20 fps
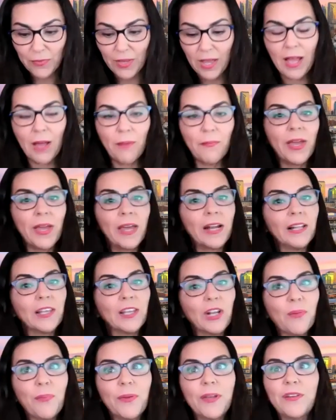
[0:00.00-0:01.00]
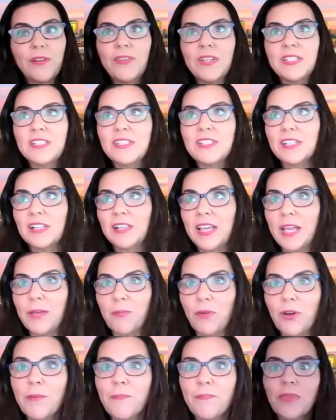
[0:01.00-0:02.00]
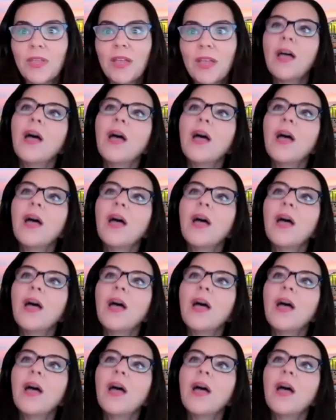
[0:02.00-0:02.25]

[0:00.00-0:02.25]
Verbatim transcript: um, and a little bit of a disclaimer.